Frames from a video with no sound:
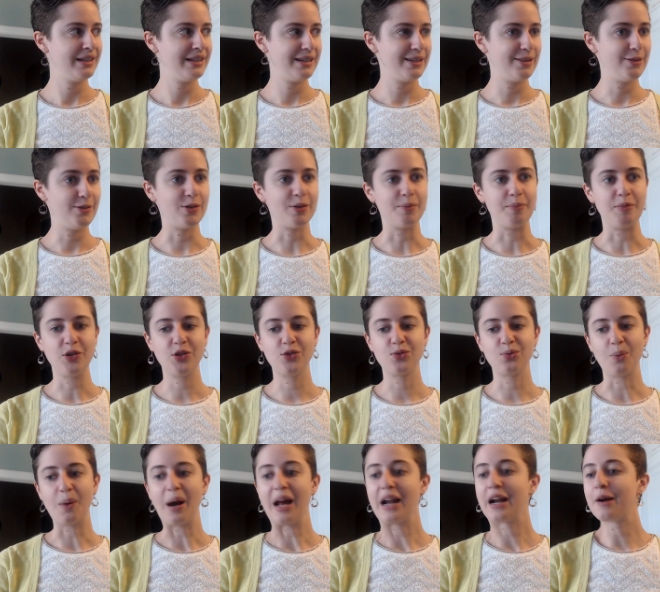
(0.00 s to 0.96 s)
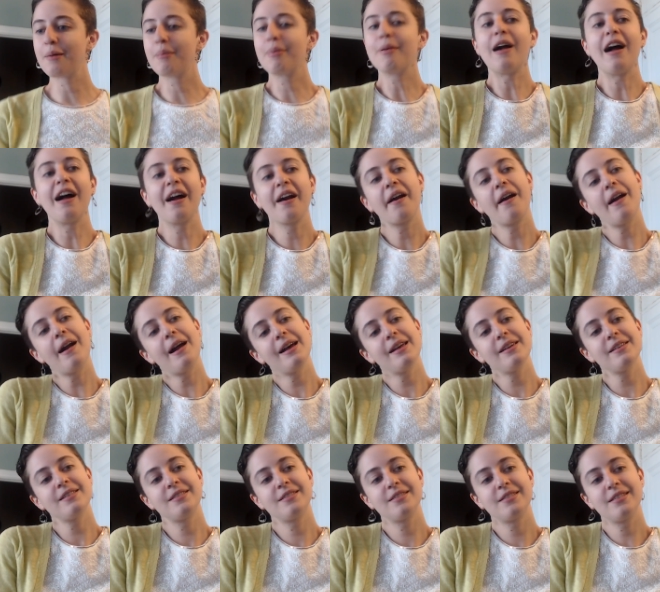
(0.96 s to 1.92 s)
some sweater
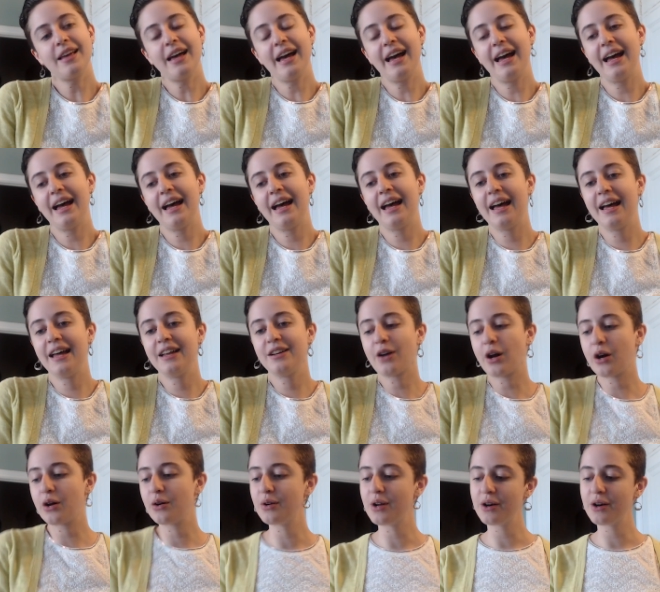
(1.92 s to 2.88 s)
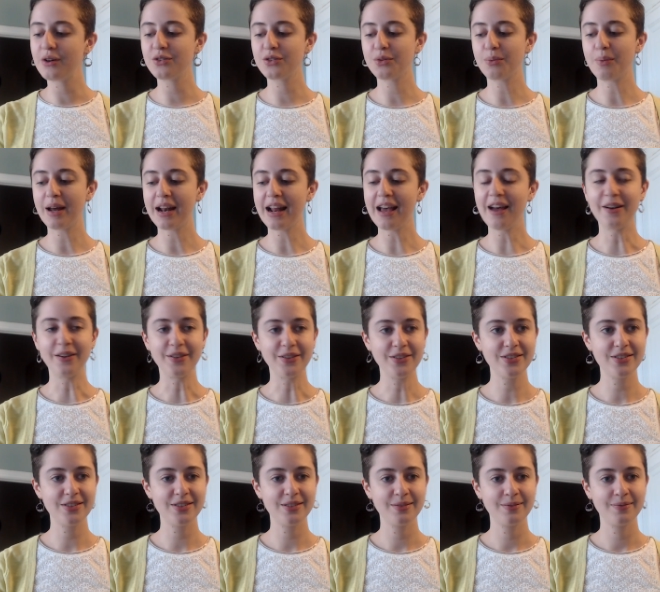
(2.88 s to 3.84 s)
progress and who knows what
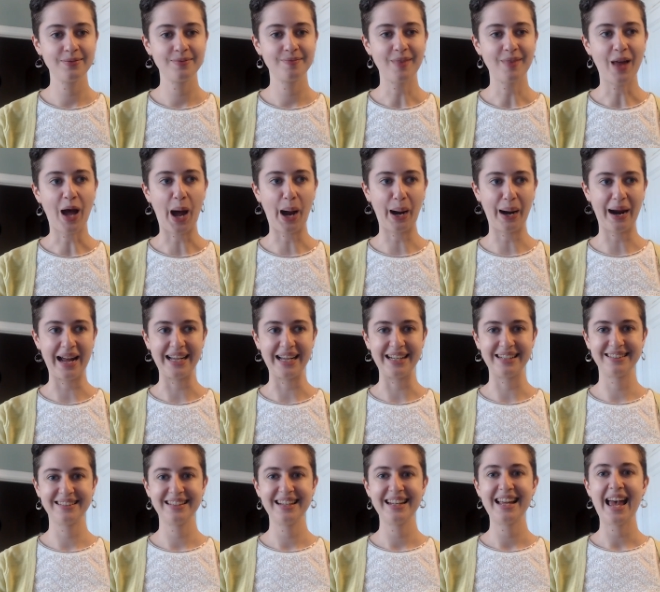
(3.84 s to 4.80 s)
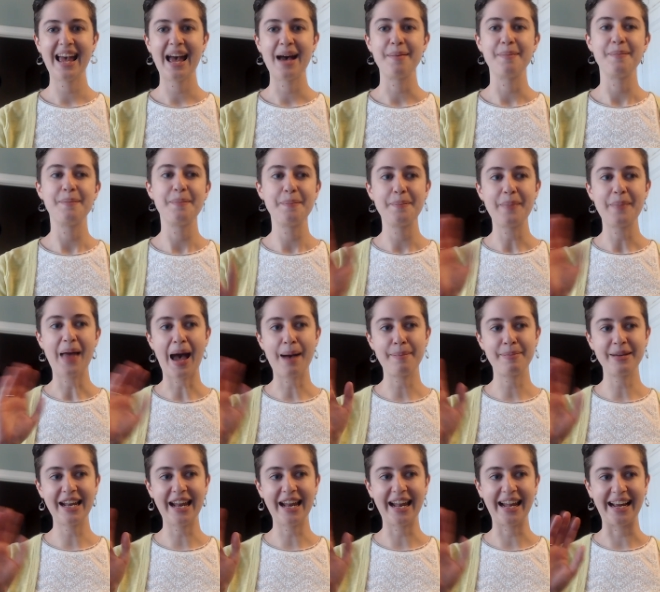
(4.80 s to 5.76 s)
else. All right.
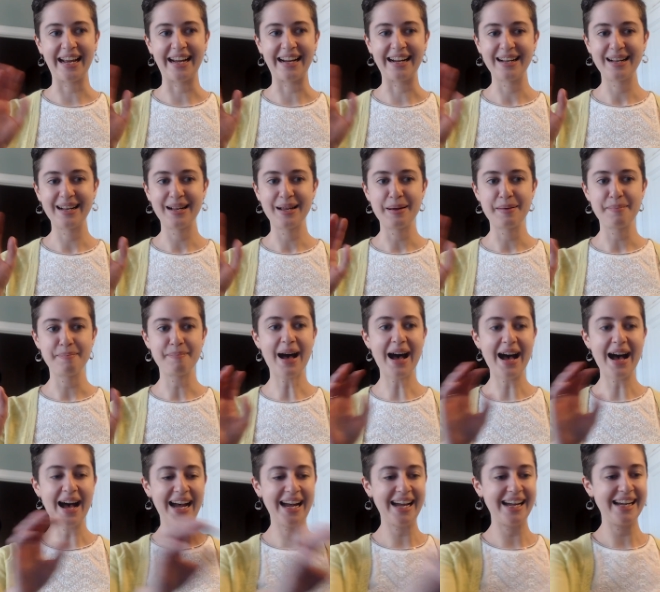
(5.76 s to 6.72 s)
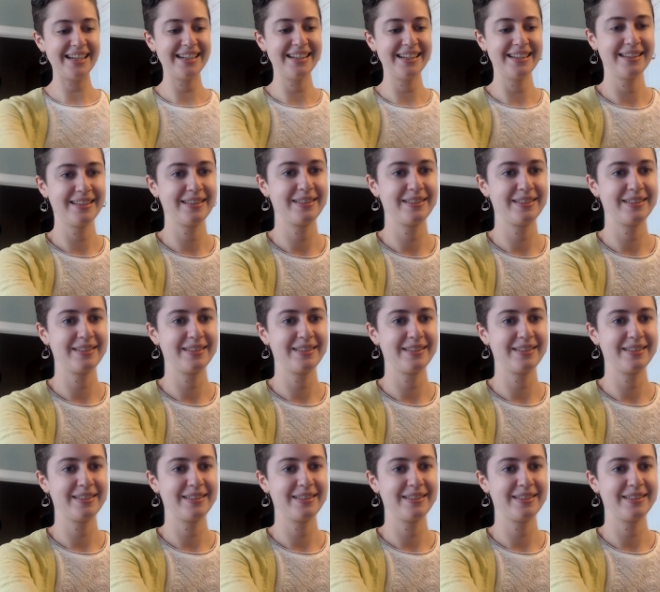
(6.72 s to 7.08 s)
Happy knitting. Bye.